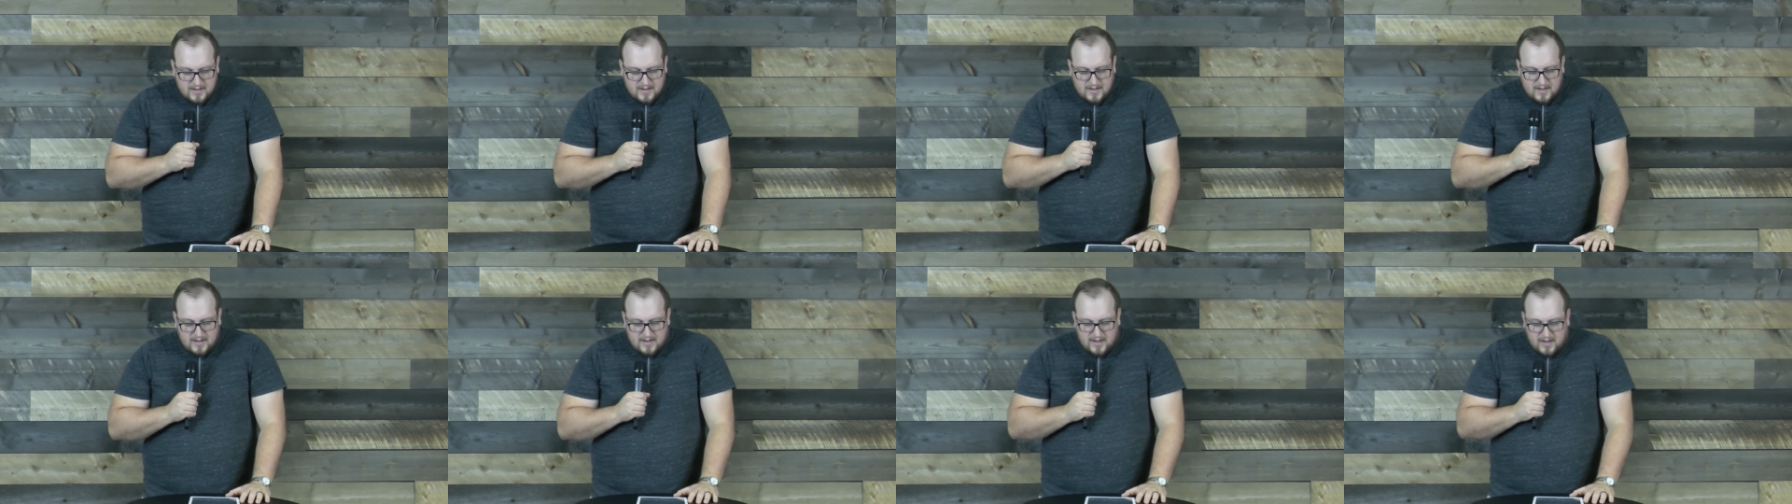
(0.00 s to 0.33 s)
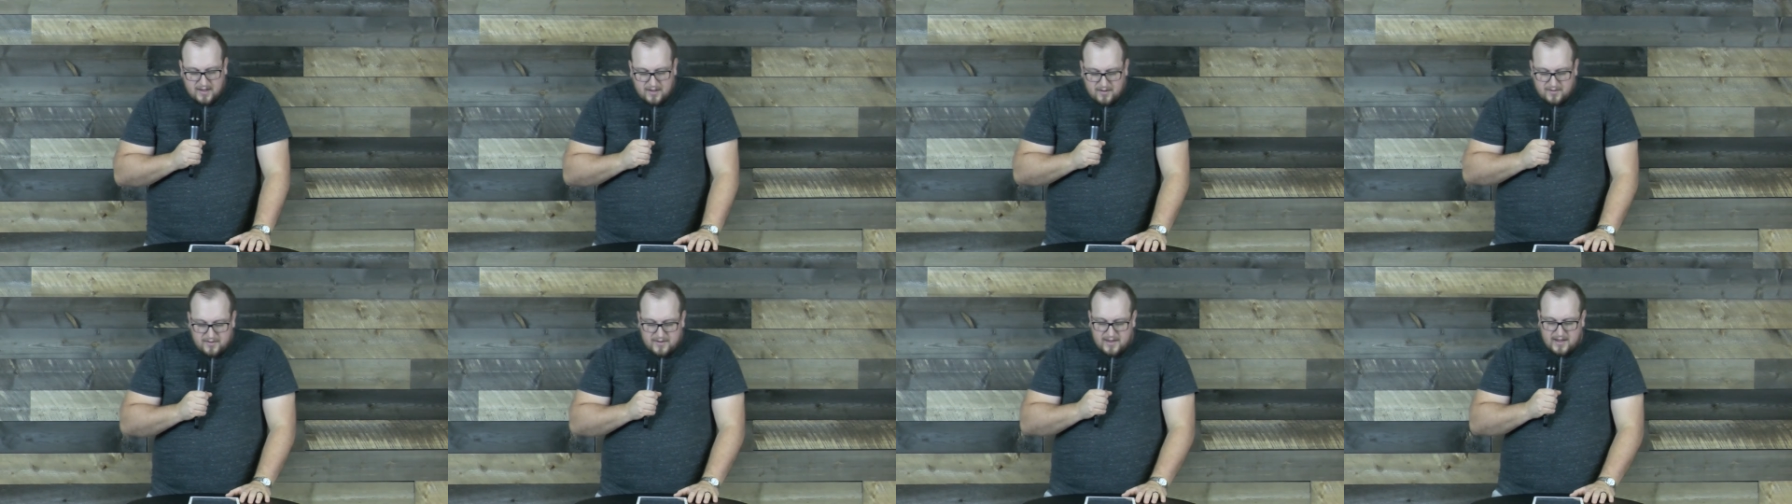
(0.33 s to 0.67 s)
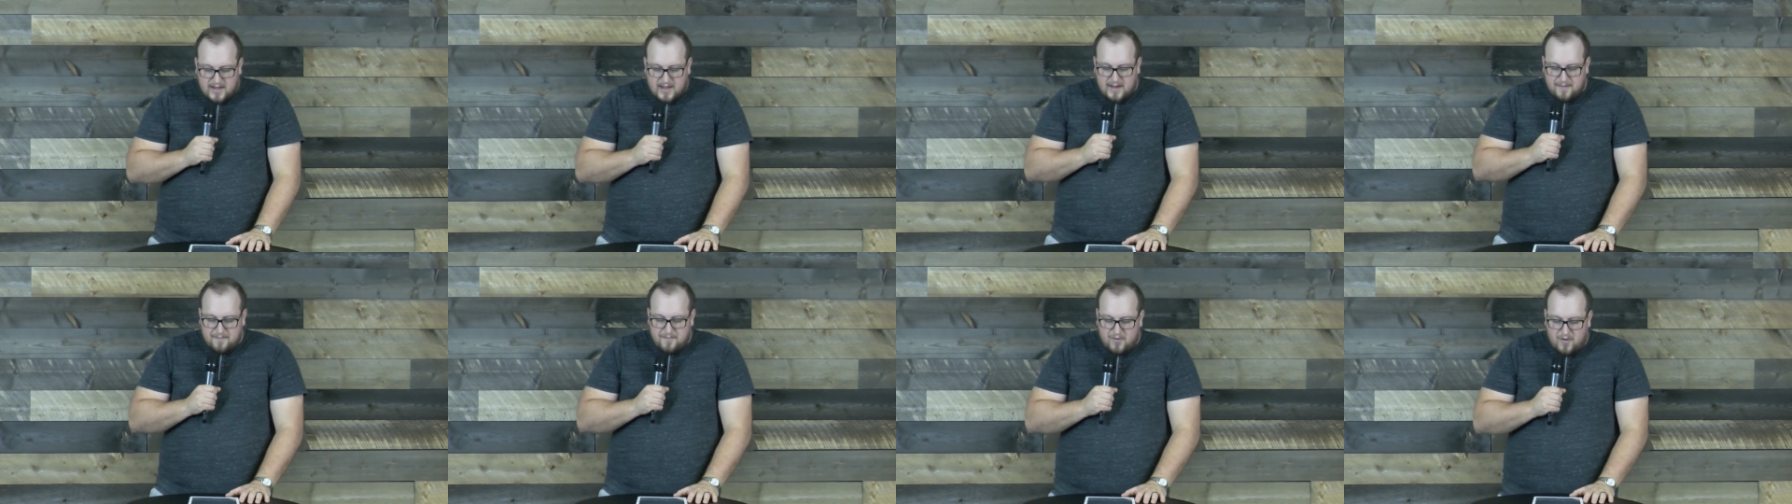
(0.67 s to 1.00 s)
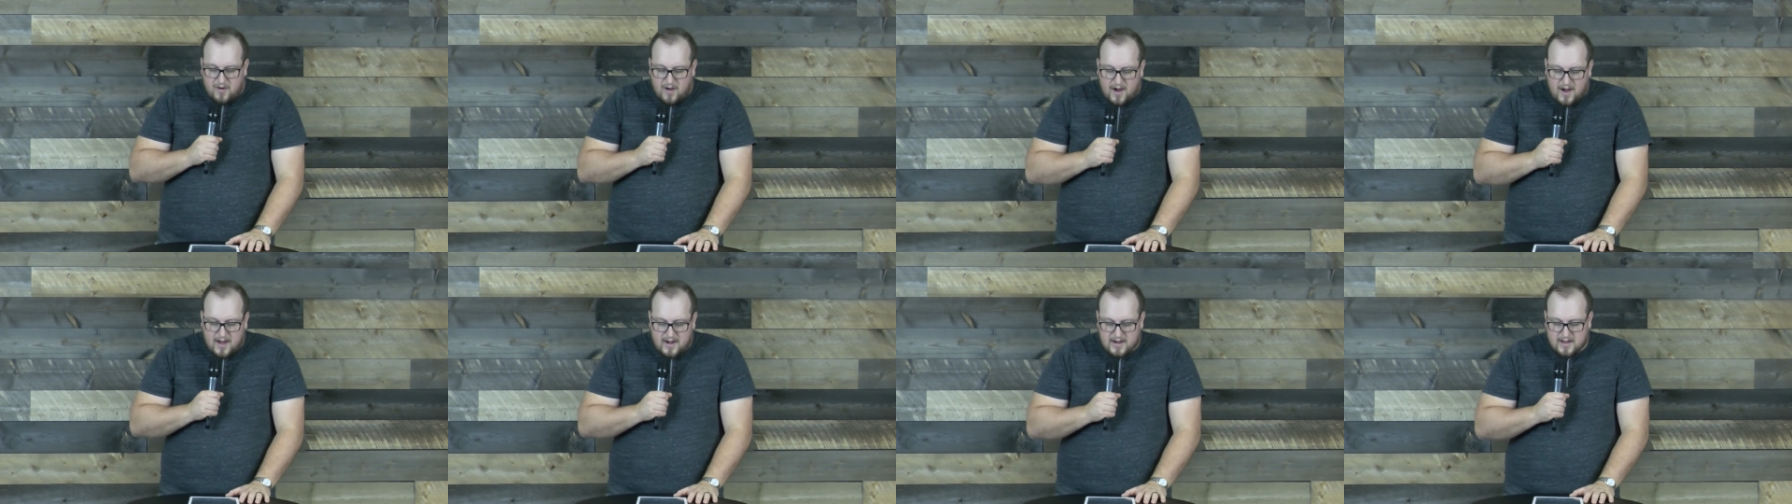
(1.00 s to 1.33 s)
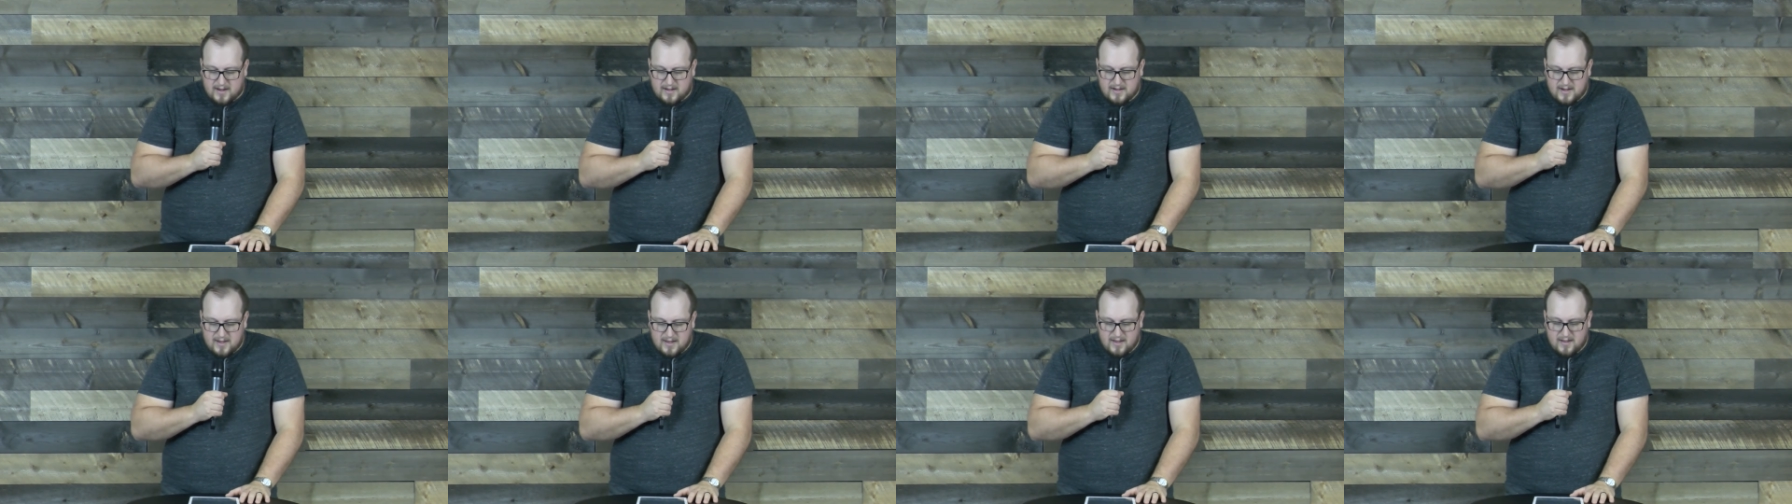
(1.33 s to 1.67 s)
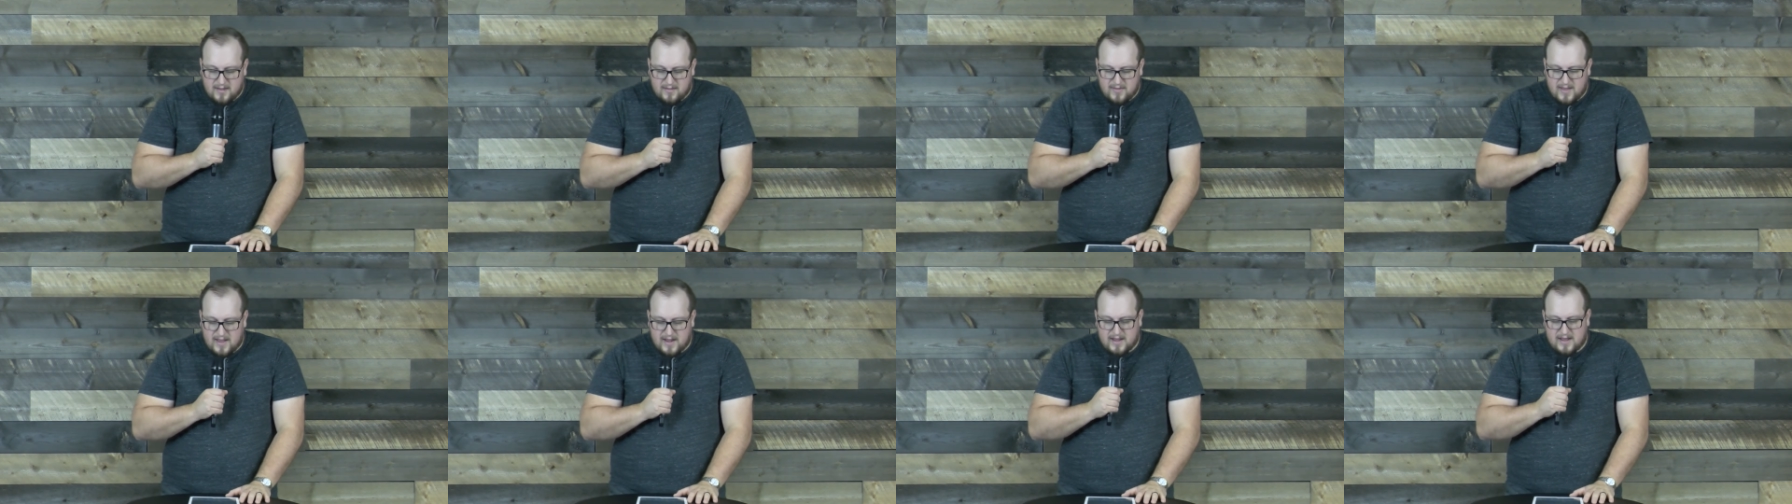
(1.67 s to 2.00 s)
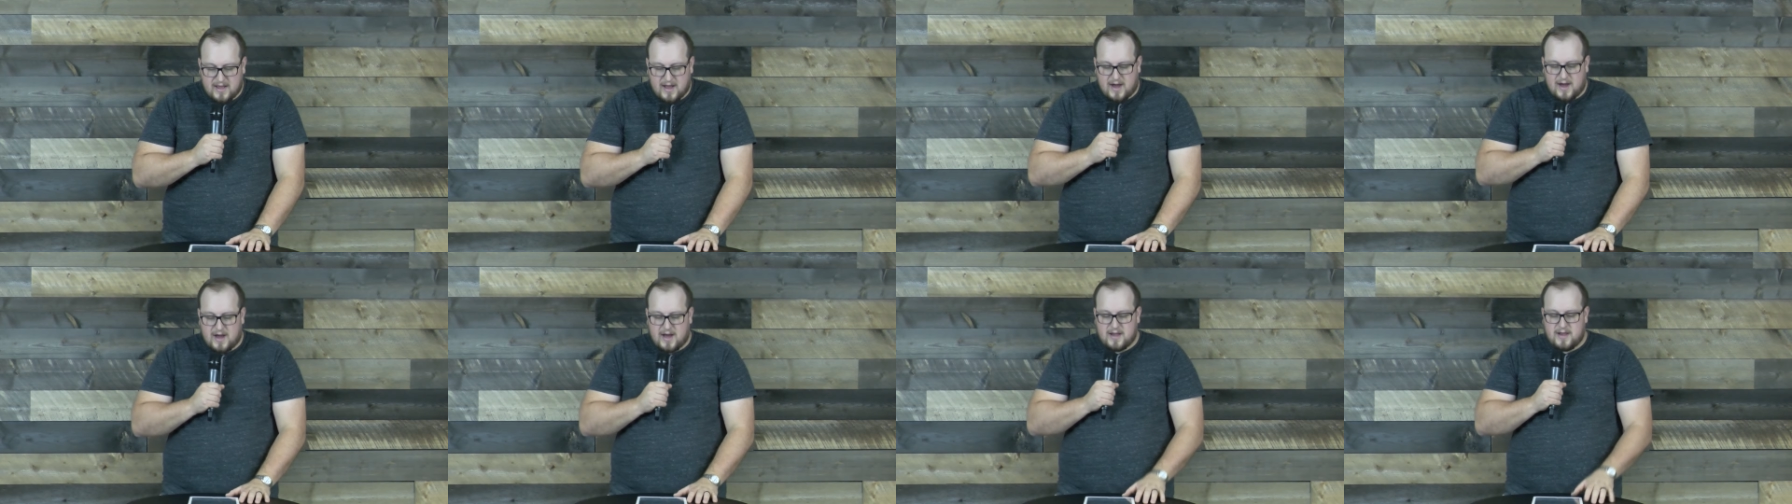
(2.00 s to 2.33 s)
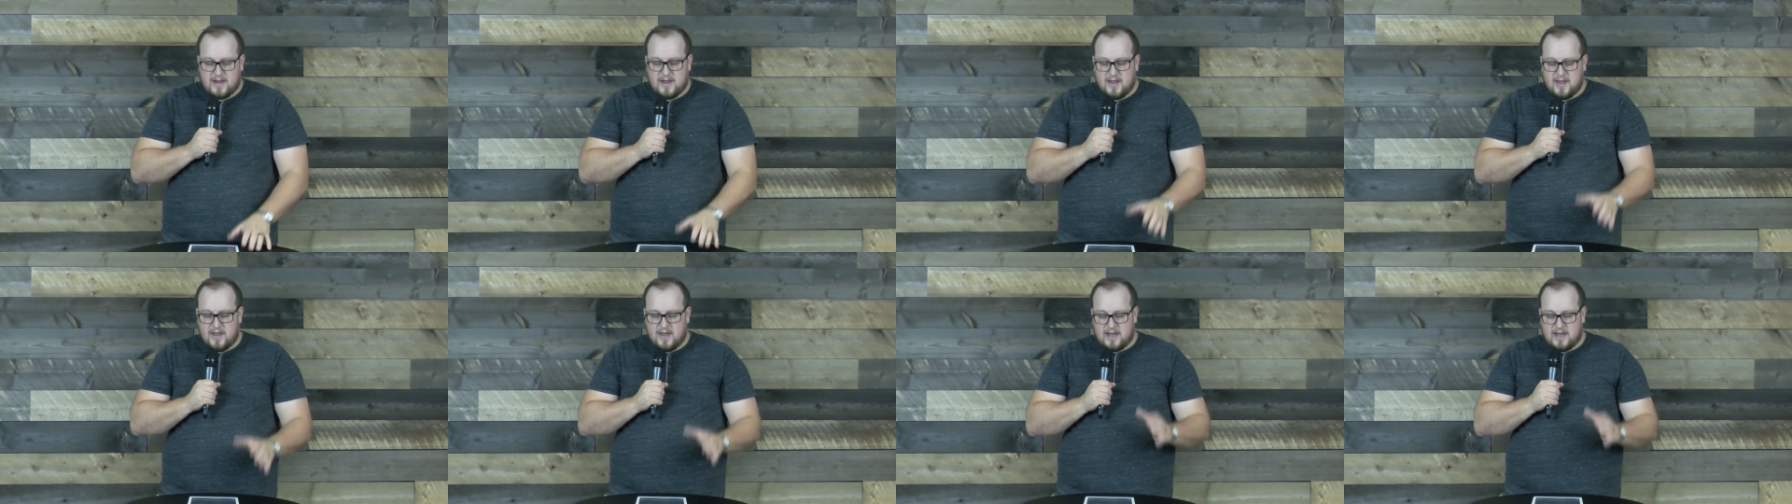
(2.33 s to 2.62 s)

yielding a product that God